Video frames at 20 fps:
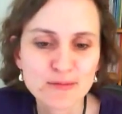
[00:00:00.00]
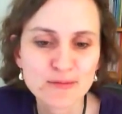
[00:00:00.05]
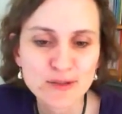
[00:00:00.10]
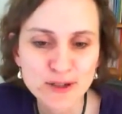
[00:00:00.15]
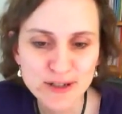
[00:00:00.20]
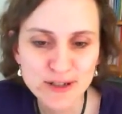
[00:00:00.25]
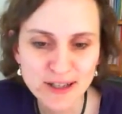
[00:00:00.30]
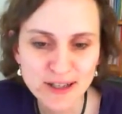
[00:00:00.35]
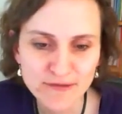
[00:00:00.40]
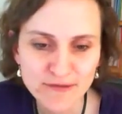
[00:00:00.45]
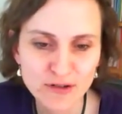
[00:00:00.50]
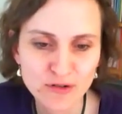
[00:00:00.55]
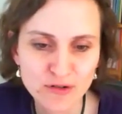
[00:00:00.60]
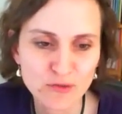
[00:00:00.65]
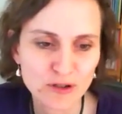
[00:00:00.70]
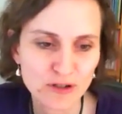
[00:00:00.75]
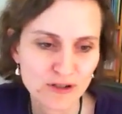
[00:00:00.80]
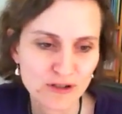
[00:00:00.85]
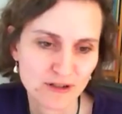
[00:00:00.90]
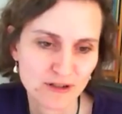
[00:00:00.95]
looking for
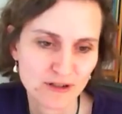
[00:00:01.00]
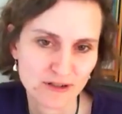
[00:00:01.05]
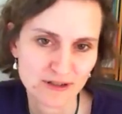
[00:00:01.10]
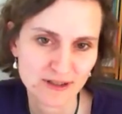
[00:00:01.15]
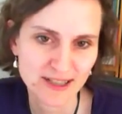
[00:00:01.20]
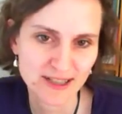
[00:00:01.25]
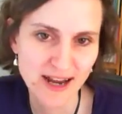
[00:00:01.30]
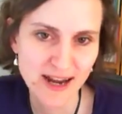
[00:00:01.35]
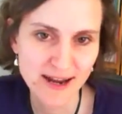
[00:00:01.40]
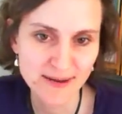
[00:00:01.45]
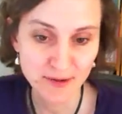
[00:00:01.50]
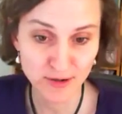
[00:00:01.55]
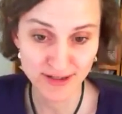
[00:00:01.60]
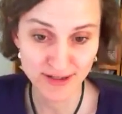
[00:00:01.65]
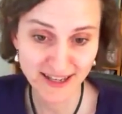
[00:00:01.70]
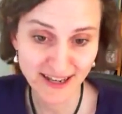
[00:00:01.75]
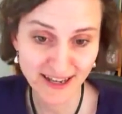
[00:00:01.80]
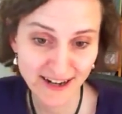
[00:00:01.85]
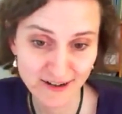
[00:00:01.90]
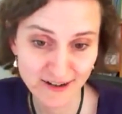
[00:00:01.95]
workers, I'm going to
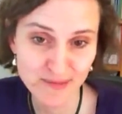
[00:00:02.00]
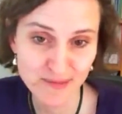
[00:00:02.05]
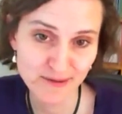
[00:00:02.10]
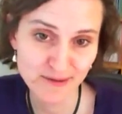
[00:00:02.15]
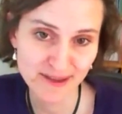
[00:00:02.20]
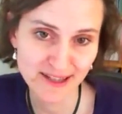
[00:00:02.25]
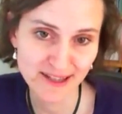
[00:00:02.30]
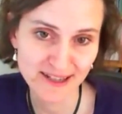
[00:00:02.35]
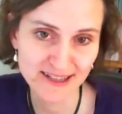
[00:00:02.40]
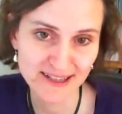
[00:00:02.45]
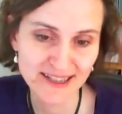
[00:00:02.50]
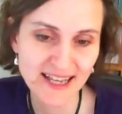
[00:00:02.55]
care about this.